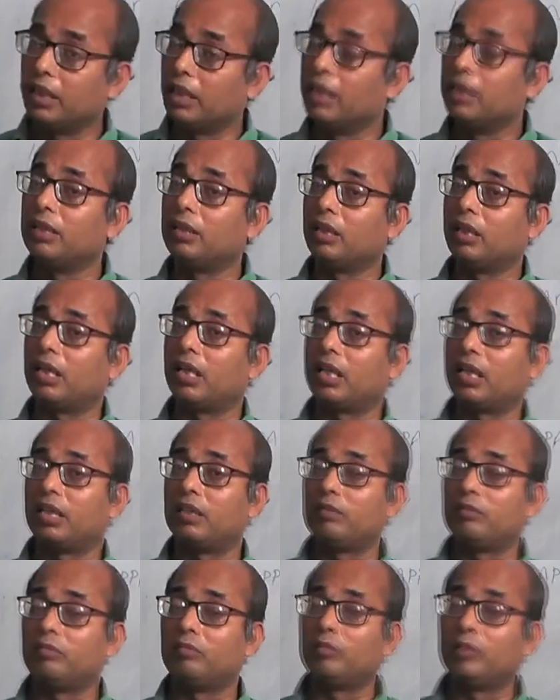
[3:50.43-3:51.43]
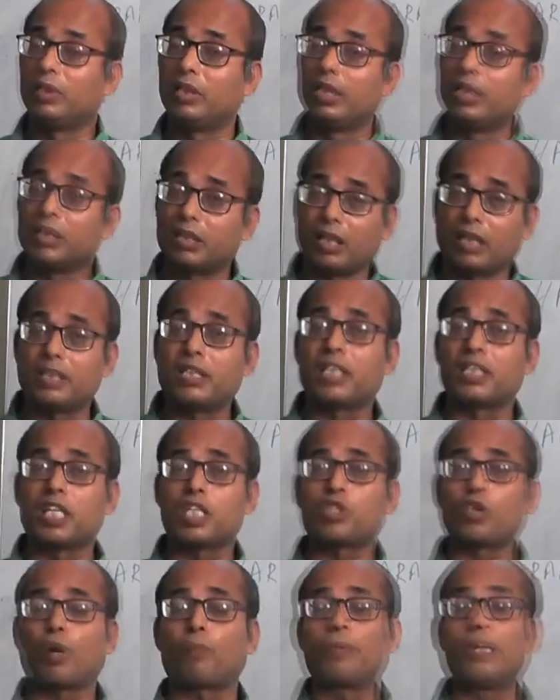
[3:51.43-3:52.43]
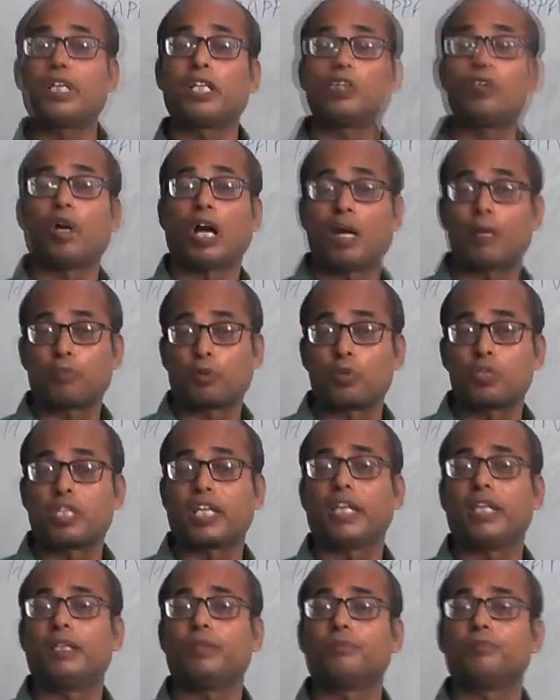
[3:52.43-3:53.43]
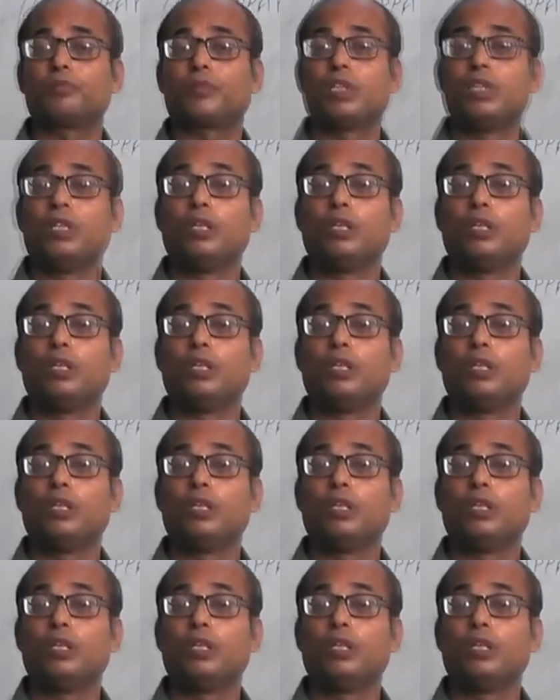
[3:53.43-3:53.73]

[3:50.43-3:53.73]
Under this topic, you have to see